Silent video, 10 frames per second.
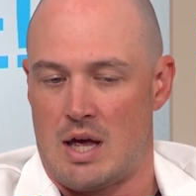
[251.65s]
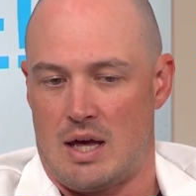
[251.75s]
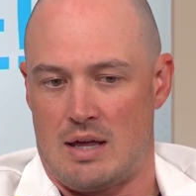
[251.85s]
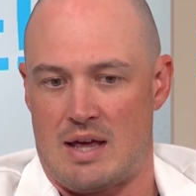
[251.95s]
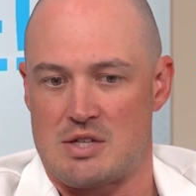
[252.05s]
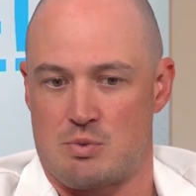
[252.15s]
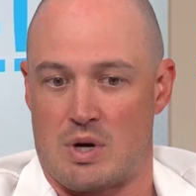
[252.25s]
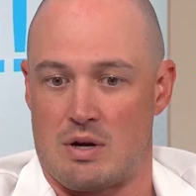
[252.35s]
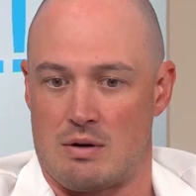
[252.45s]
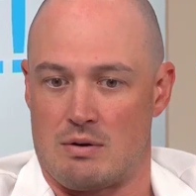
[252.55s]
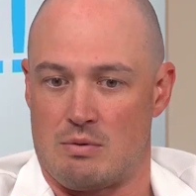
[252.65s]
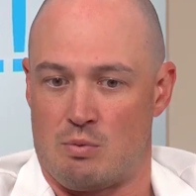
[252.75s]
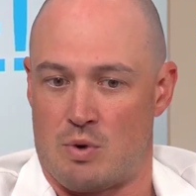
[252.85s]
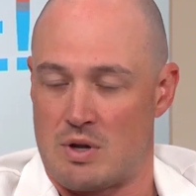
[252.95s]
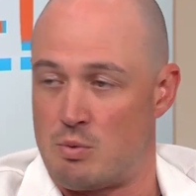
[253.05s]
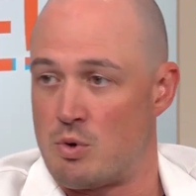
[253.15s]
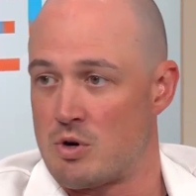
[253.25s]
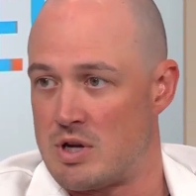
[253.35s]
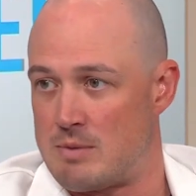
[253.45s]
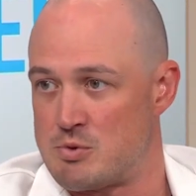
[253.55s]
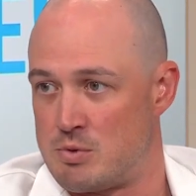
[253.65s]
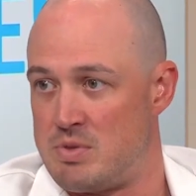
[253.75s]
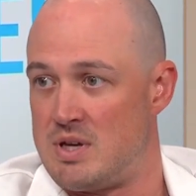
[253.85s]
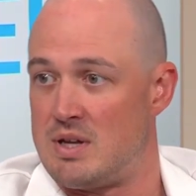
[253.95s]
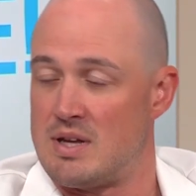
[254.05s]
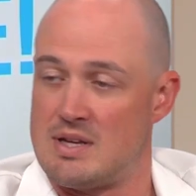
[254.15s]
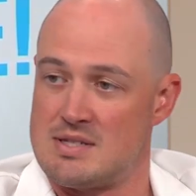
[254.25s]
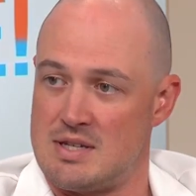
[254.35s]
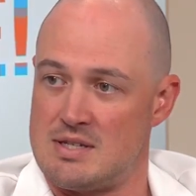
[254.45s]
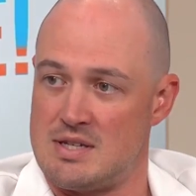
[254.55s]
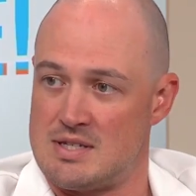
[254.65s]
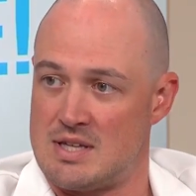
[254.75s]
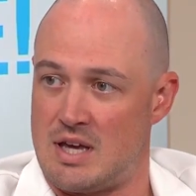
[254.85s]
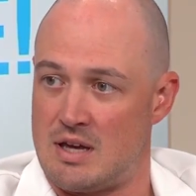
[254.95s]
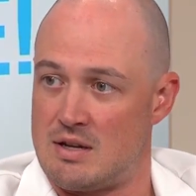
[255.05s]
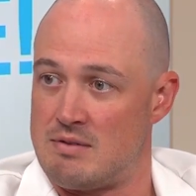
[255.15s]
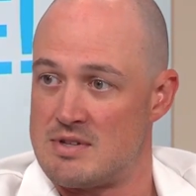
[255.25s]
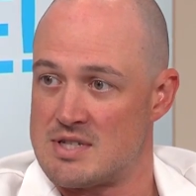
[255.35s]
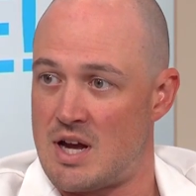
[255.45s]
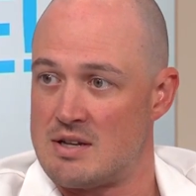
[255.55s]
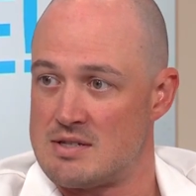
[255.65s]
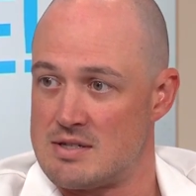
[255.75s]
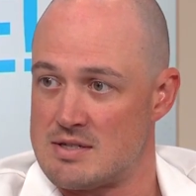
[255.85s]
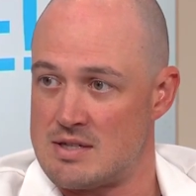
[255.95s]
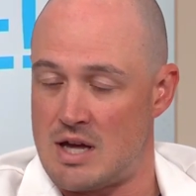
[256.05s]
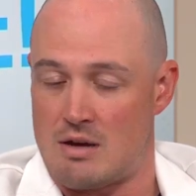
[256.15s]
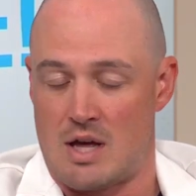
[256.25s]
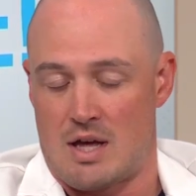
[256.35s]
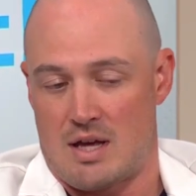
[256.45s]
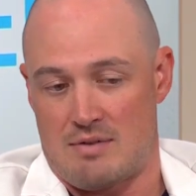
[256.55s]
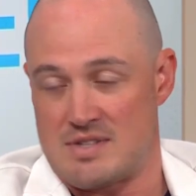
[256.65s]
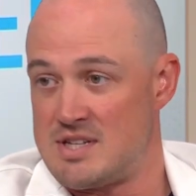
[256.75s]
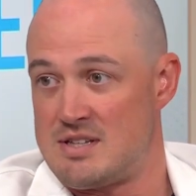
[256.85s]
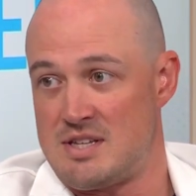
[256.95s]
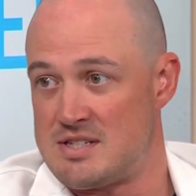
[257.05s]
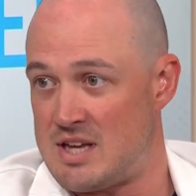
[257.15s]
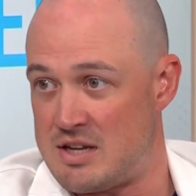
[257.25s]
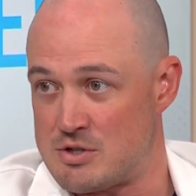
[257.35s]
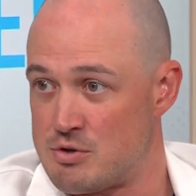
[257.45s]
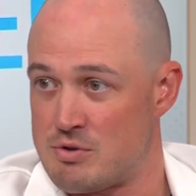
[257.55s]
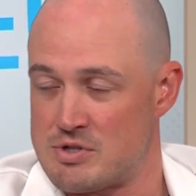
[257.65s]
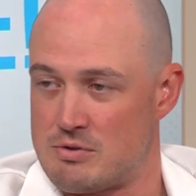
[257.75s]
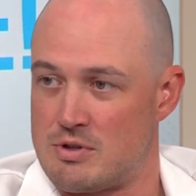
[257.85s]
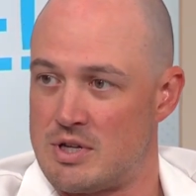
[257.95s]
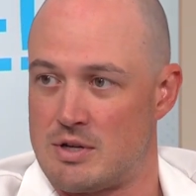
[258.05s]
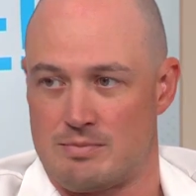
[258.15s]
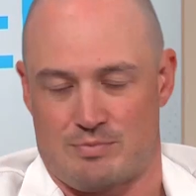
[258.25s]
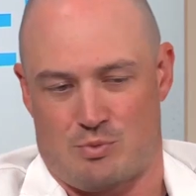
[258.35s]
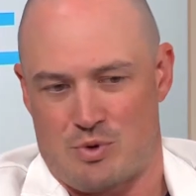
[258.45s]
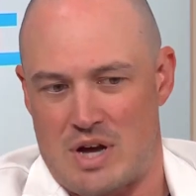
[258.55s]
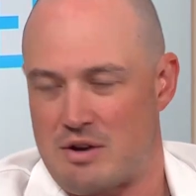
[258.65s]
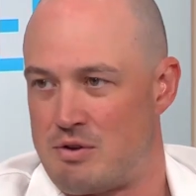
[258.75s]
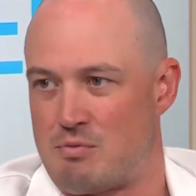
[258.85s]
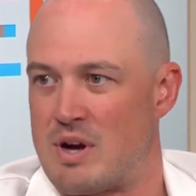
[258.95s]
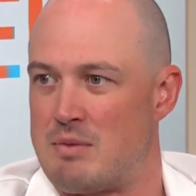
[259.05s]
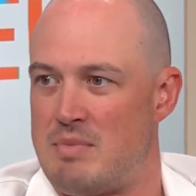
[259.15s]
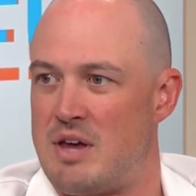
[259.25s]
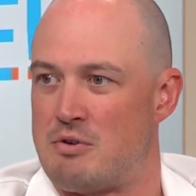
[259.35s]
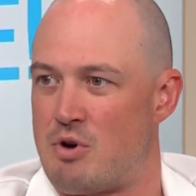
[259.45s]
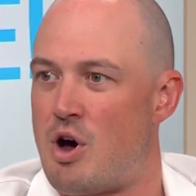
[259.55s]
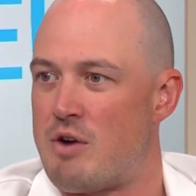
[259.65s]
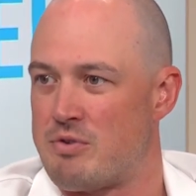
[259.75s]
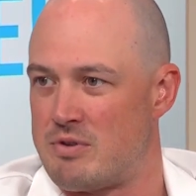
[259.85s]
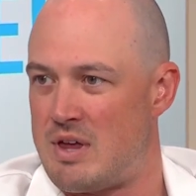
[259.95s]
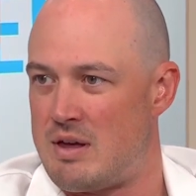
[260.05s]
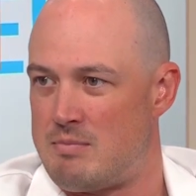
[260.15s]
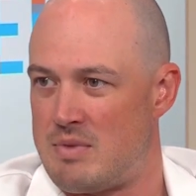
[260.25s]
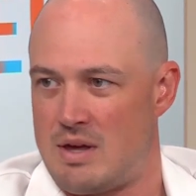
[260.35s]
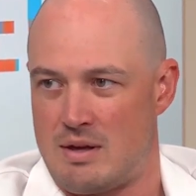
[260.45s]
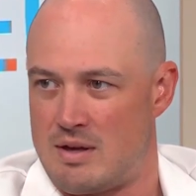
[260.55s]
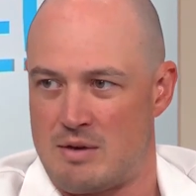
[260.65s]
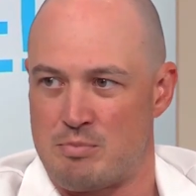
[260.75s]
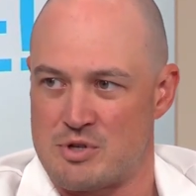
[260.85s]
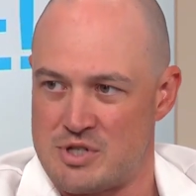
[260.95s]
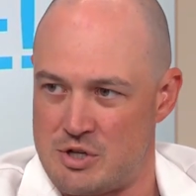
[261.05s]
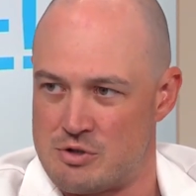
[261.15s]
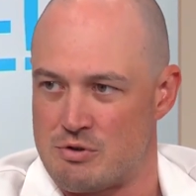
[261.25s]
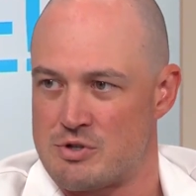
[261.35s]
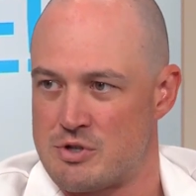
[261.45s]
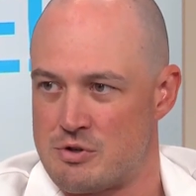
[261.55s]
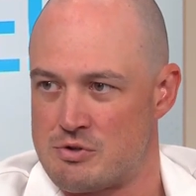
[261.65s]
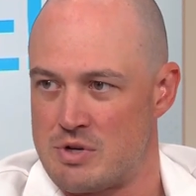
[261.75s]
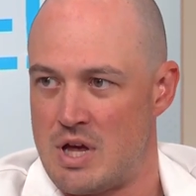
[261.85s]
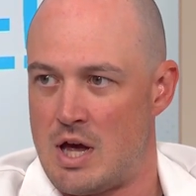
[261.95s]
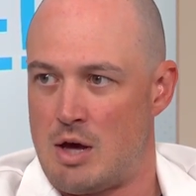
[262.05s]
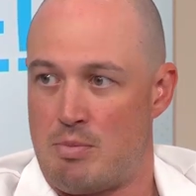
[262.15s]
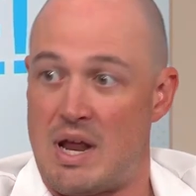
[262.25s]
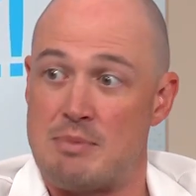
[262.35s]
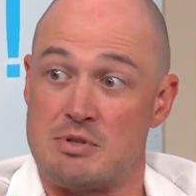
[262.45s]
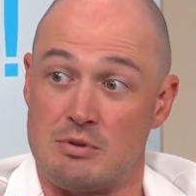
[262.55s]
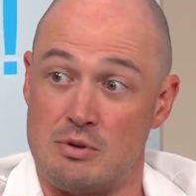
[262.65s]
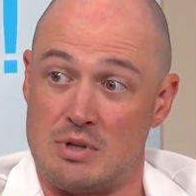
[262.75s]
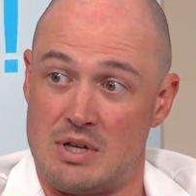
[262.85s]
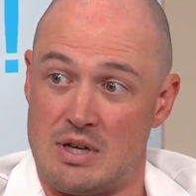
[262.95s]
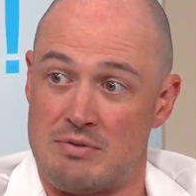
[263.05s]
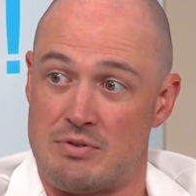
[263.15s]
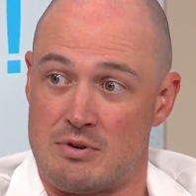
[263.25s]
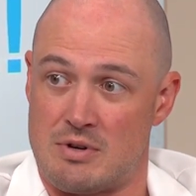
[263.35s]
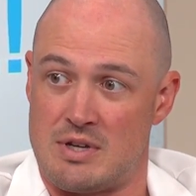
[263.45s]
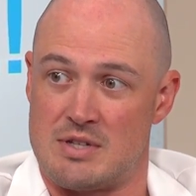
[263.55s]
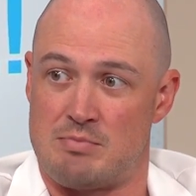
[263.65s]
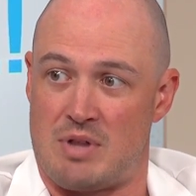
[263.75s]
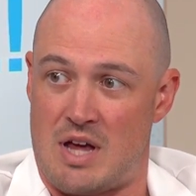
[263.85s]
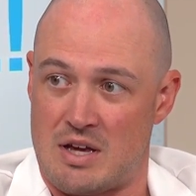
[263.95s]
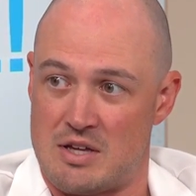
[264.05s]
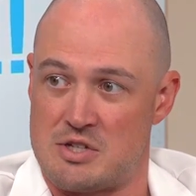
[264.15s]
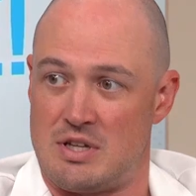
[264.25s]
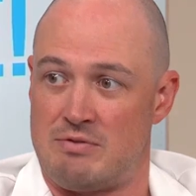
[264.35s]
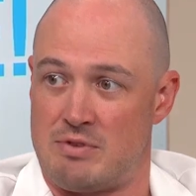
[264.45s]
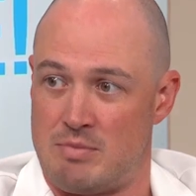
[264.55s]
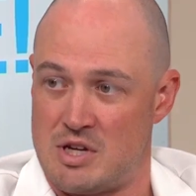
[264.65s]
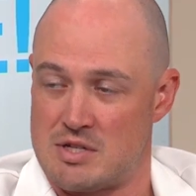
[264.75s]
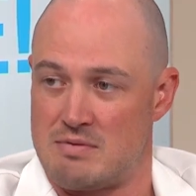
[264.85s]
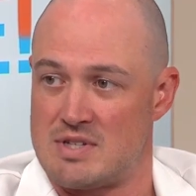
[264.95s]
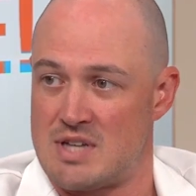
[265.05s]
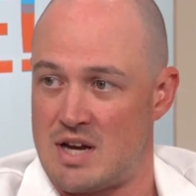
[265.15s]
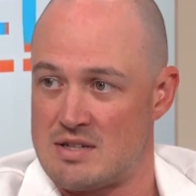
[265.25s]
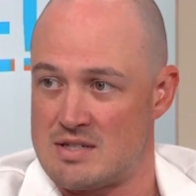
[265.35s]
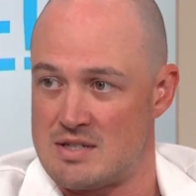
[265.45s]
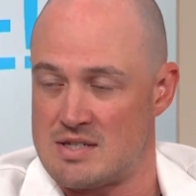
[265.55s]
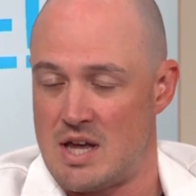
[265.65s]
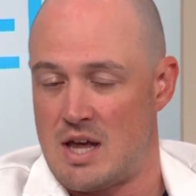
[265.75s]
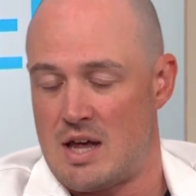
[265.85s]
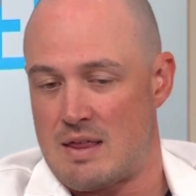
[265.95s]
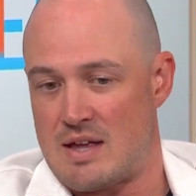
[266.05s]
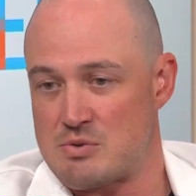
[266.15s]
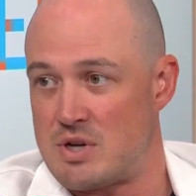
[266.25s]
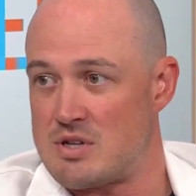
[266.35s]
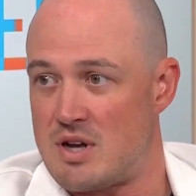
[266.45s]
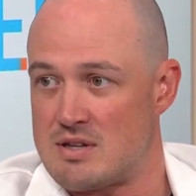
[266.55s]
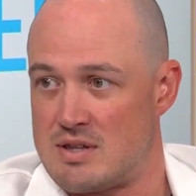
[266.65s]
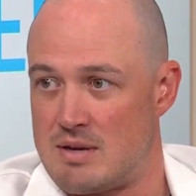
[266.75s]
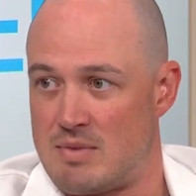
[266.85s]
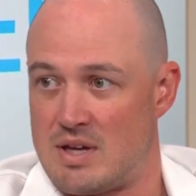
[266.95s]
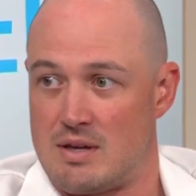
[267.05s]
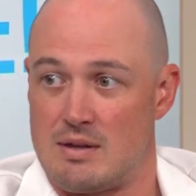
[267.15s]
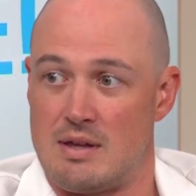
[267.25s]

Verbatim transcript: and that's where one of the workups would be getting a CT scan of the sinuses. Now, if the CT scan is crystal clear, we're not going to recommend or offer them a, a procedure or surgery, but absolutely, if there is blockage and inflammation of the sinuses is that's where I talk to them like,